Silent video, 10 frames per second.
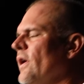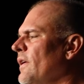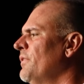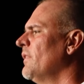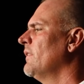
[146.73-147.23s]

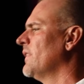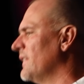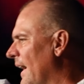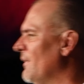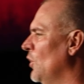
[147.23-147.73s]
with the
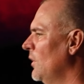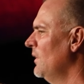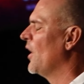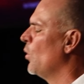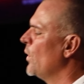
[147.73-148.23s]

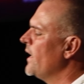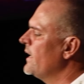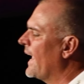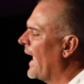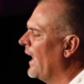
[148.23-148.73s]
devil that we
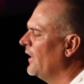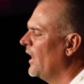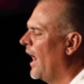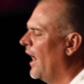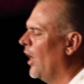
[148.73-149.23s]

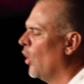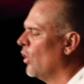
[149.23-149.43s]
cannot